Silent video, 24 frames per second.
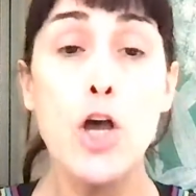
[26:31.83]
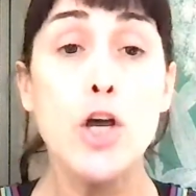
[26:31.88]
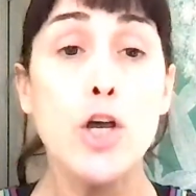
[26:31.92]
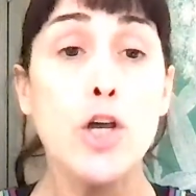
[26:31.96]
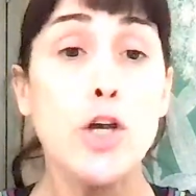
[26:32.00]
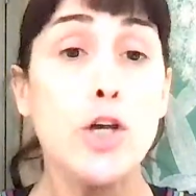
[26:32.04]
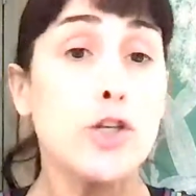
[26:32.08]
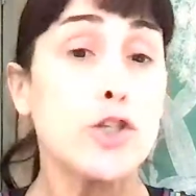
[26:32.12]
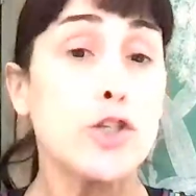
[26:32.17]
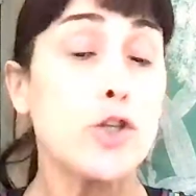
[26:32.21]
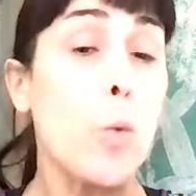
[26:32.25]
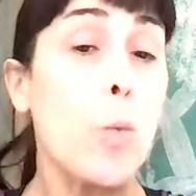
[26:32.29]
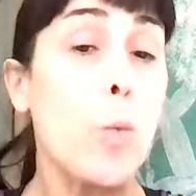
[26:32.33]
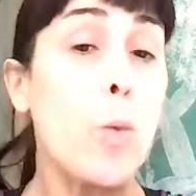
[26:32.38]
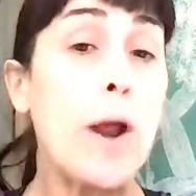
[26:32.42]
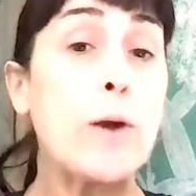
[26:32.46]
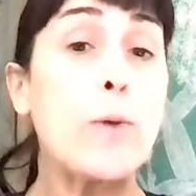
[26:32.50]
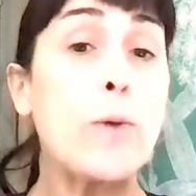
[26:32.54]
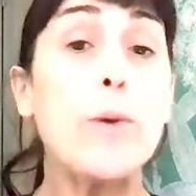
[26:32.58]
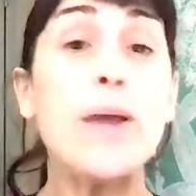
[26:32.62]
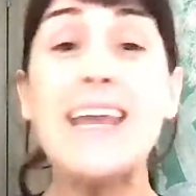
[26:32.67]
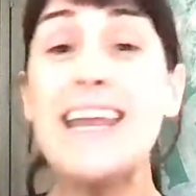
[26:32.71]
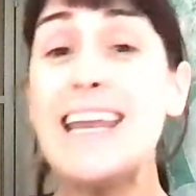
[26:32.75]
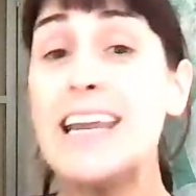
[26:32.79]
So
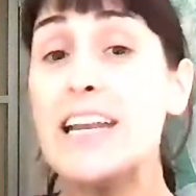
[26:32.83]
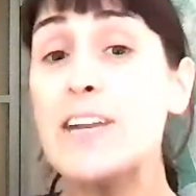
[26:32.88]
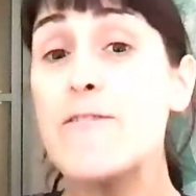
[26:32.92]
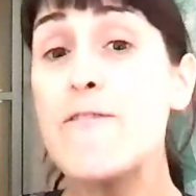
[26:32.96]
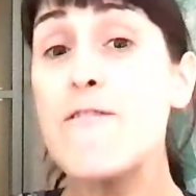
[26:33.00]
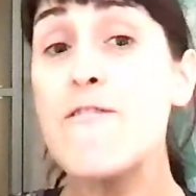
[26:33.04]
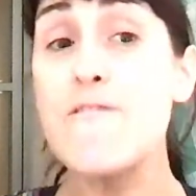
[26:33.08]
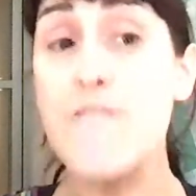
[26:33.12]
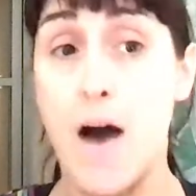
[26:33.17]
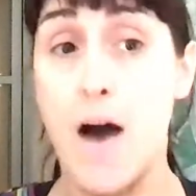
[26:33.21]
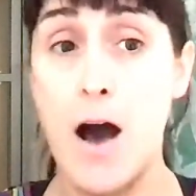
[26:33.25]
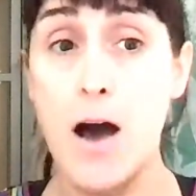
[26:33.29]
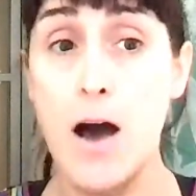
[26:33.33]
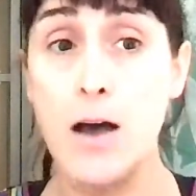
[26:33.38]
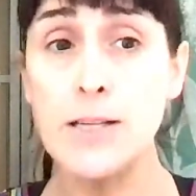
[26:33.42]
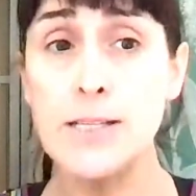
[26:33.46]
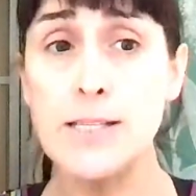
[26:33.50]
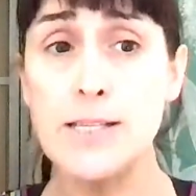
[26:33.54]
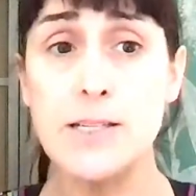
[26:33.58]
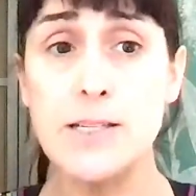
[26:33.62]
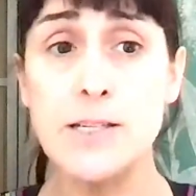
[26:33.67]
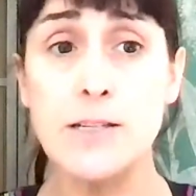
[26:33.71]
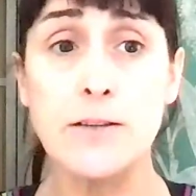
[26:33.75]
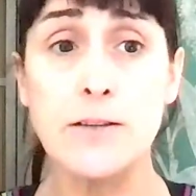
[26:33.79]
when we eat
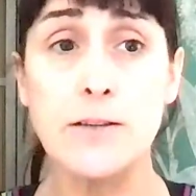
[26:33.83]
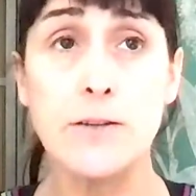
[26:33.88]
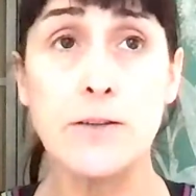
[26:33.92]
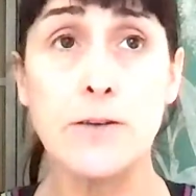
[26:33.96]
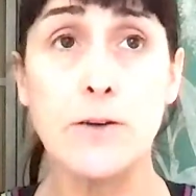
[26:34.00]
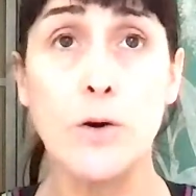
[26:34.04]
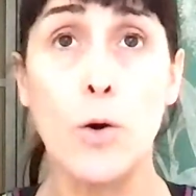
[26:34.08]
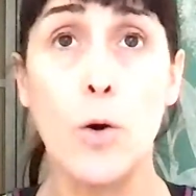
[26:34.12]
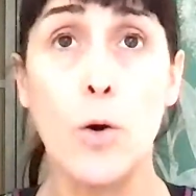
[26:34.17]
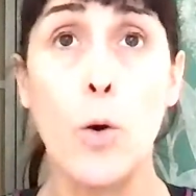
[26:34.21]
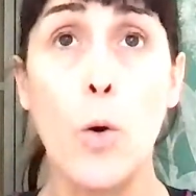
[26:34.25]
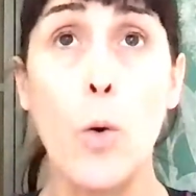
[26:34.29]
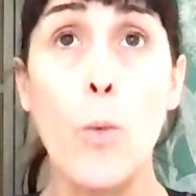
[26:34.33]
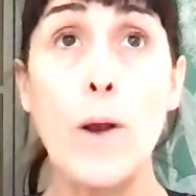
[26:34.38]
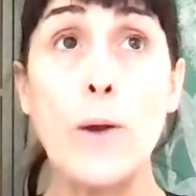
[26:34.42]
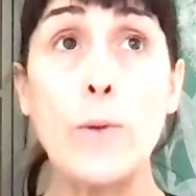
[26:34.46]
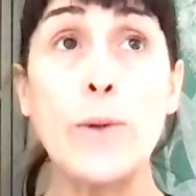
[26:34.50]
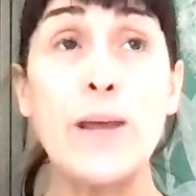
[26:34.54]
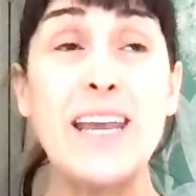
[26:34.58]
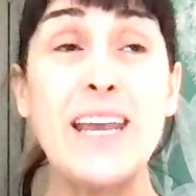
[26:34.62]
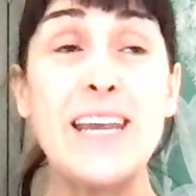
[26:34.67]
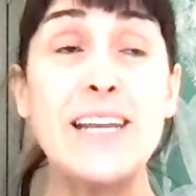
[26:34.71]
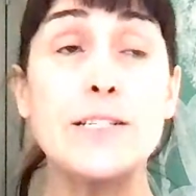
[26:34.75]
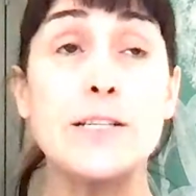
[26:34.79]
fast, or when
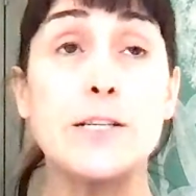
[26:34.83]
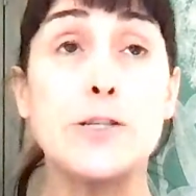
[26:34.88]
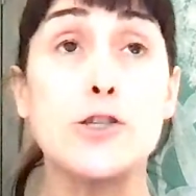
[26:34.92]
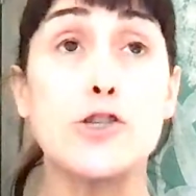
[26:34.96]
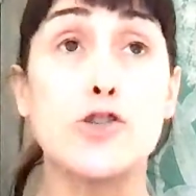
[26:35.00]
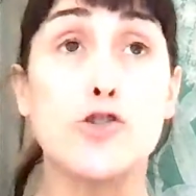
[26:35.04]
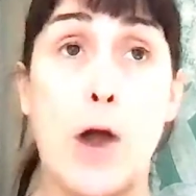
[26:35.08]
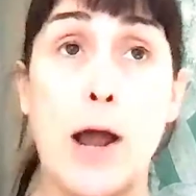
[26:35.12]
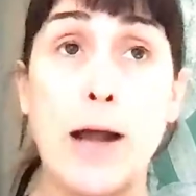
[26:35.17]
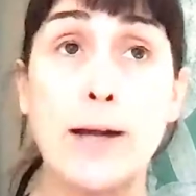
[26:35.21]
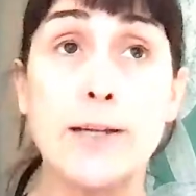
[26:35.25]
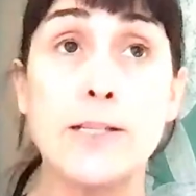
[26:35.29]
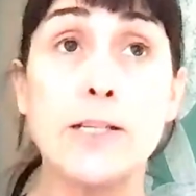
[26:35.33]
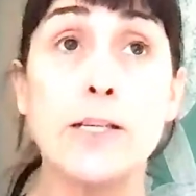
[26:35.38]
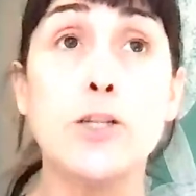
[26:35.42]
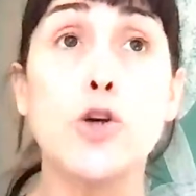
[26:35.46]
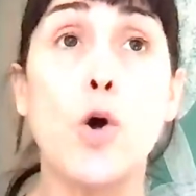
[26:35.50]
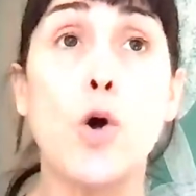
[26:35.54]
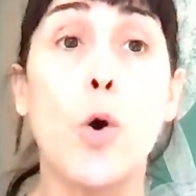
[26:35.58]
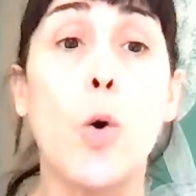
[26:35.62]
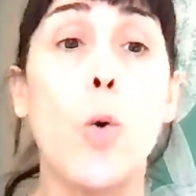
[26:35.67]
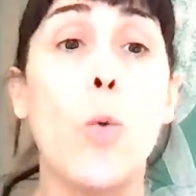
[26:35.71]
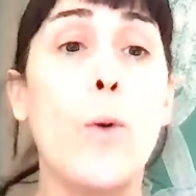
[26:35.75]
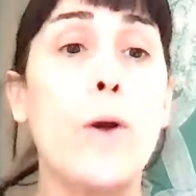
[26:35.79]
we eat distracted,
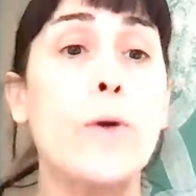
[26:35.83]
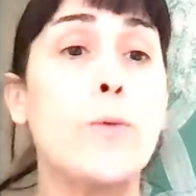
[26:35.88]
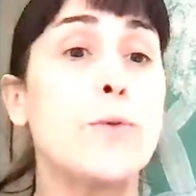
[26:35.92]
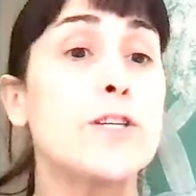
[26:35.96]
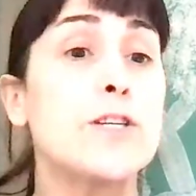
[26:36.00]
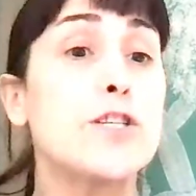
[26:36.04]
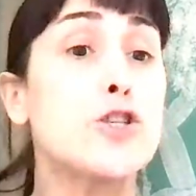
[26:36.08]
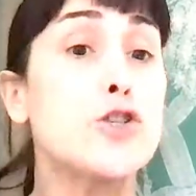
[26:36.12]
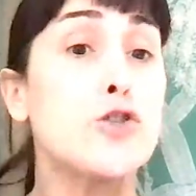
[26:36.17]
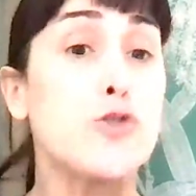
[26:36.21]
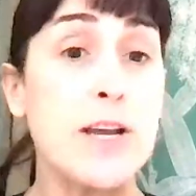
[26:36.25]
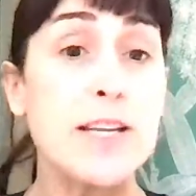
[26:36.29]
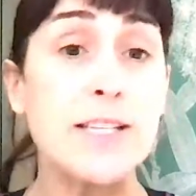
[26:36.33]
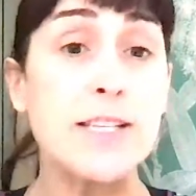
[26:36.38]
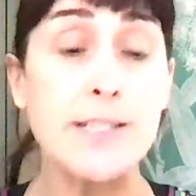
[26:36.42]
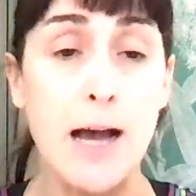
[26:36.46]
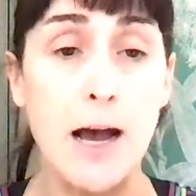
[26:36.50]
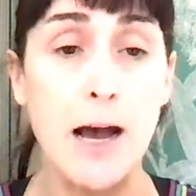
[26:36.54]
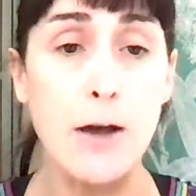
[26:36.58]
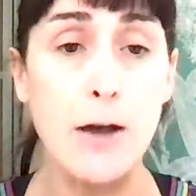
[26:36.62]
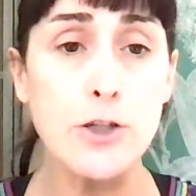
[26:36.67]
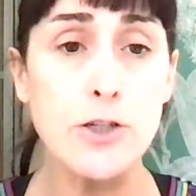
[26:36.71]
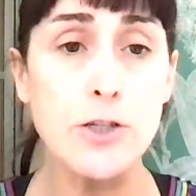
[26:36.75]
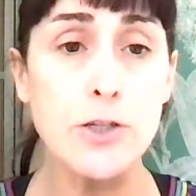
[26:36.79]
or when we're stressed
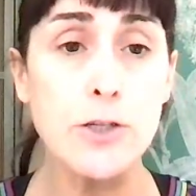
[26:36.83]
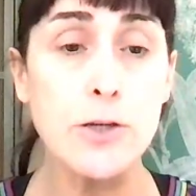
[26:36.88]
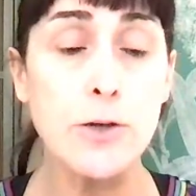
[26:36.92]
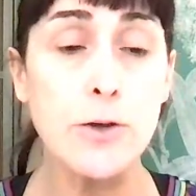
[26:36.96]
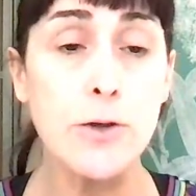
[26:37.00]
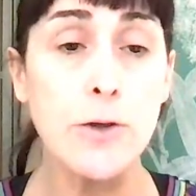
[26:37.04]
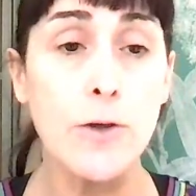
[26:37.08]
out,